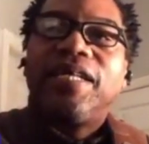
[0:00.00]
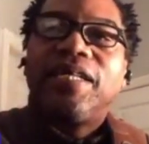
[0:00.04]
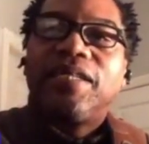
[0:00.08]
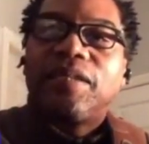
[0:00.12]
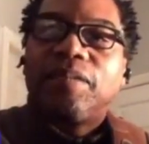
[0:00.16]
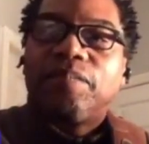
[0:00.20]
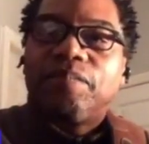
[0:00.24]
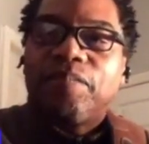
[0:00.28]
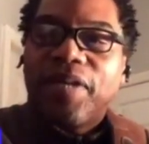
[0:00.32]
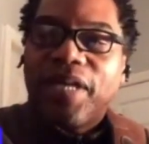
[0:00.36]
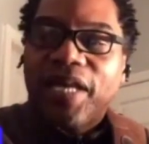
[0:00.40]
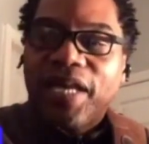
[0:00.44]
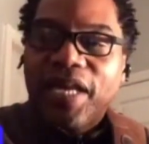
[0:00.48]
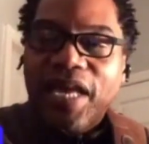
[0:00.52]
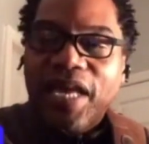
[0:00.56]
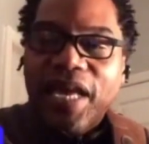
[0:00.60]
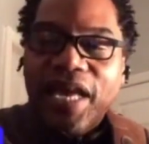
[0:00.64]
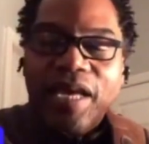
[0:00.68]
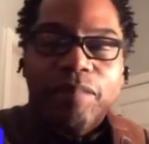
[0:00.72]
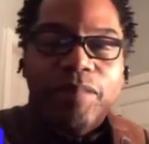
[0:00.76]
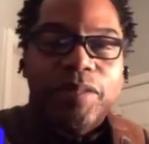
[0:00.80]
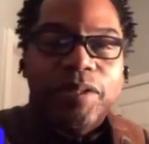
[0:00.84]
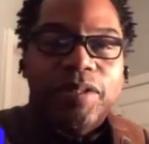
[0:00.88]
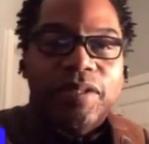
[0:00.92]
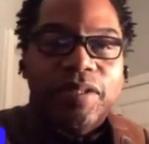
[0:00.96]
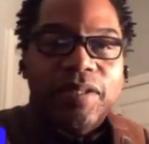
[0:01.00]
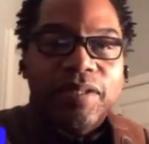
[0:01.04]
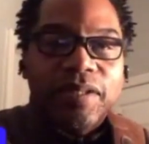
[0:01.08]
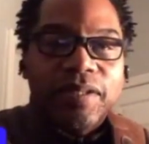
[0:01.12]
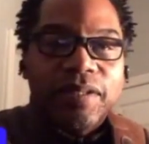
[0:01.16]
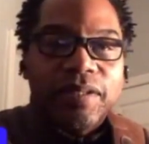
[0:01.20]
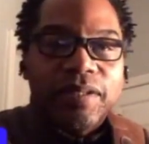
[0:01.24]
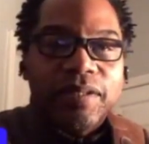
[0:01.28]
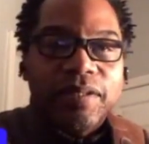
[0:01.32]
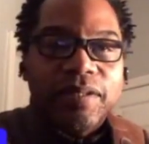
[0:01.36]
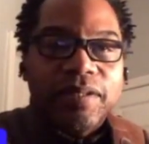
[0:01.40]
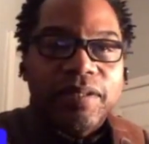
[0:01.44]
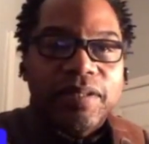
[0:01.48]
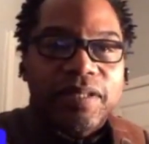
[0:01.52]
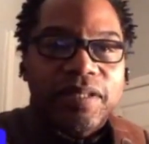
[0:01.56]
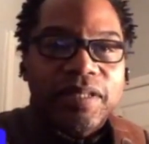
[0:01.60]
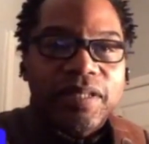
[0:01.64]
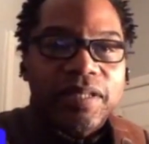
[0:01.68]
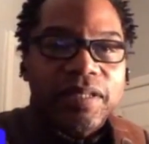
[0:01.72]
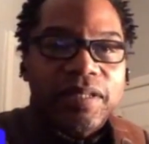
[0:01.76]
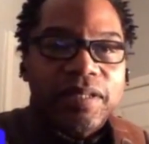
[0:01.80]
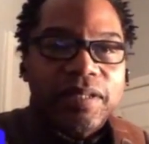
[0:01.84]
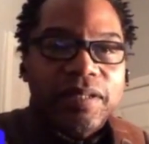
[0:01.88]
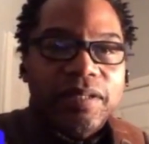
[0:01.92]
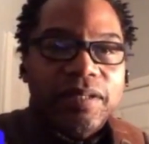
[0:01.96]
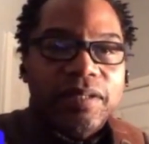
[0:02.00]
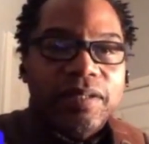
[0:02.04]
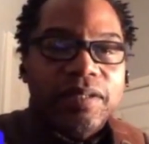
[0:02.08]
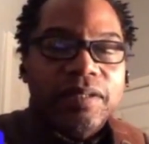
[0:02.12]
is being able to just